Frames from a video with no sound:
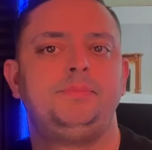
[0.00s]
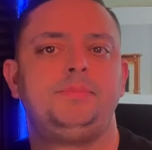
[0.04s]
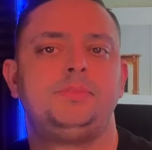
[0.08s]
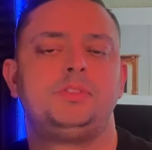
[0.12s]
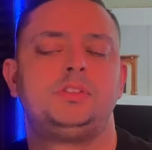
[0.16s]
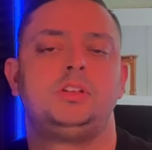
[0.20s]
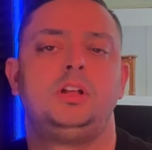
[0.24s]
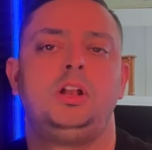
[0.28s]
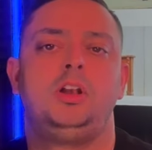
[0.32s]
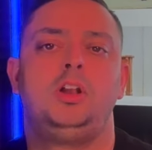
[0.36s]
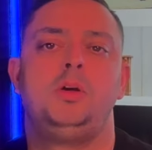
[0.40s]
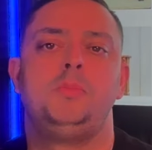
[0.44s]

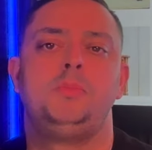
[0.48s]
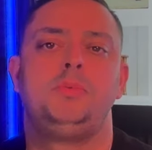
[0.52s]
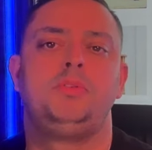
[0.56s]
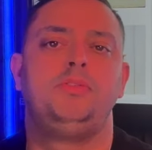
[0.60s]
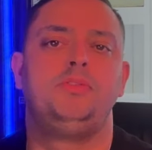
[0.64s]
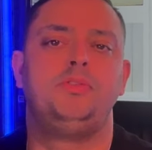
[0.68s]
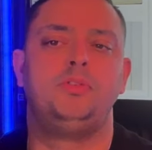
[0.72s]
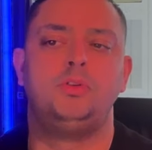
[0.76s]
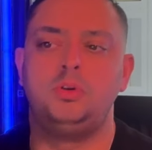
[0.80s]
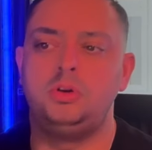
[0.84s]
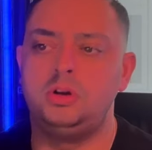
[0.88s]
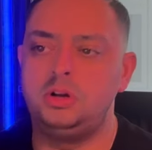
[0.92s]
It's not like
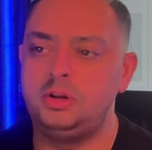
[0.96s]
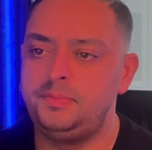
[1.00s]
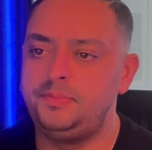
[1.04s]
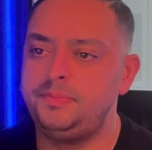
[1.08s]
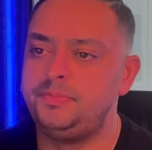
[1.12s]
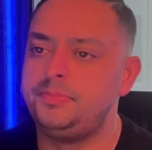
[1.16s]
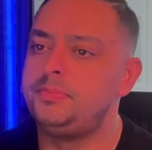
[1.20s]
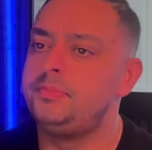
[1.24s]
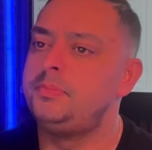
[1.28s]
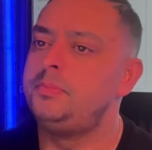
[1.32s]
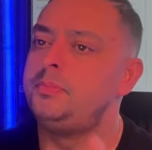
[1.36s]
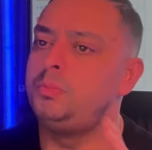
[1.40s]
before.
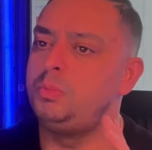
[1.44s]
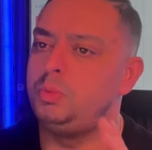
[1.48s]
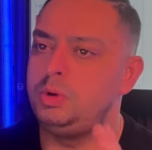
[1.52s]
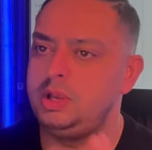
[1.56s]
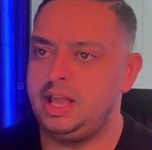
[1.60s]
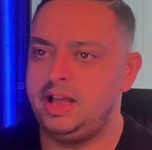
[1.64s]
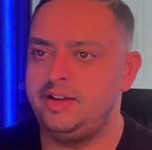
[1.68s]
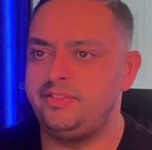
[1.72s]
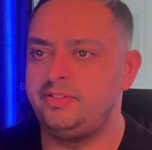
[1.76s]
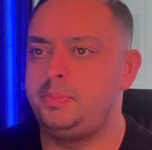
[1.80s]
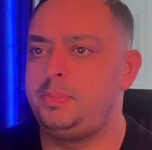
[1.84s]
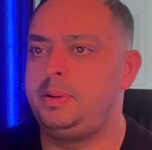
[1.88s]
We
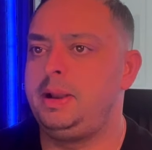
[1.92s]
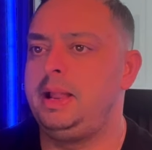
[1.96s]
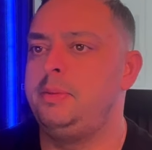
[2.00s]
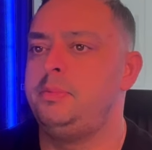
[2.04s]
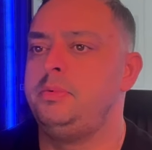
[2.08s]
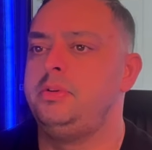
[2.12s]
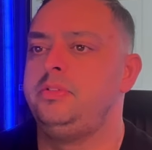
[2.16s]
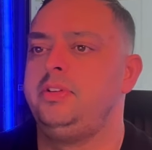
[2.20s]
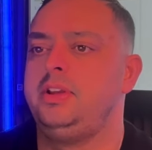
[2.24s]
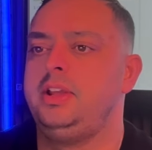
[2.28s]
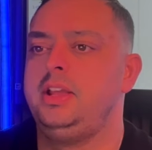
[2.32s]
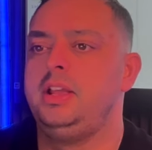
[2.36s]
have a plan
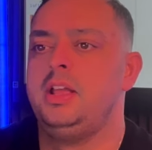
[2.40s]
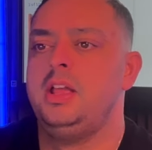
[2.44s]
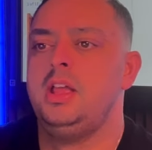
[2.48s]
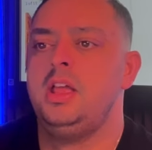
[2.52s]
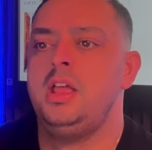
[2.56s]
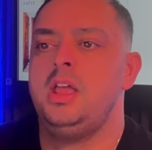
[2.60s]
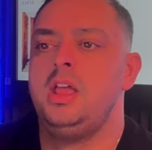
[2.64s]
with it.